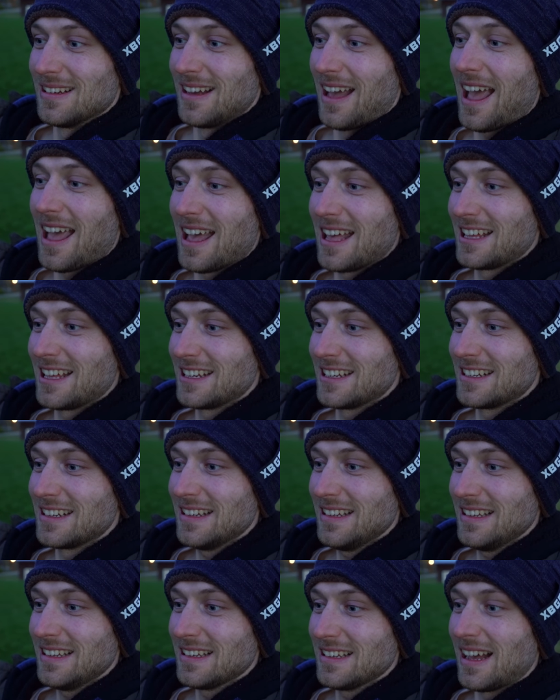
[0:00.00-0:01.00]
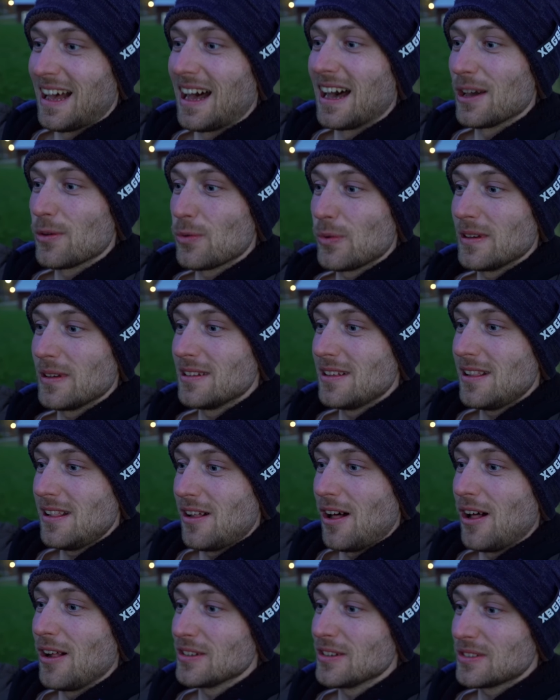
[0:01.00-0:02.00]
And I will
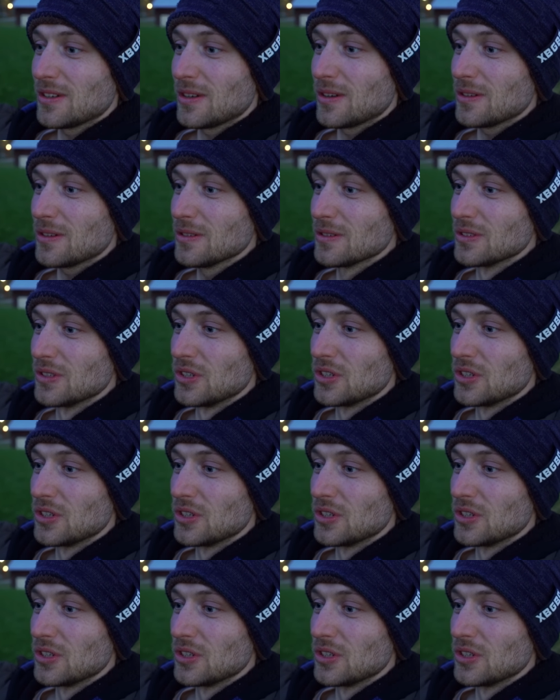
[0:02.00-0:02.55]
also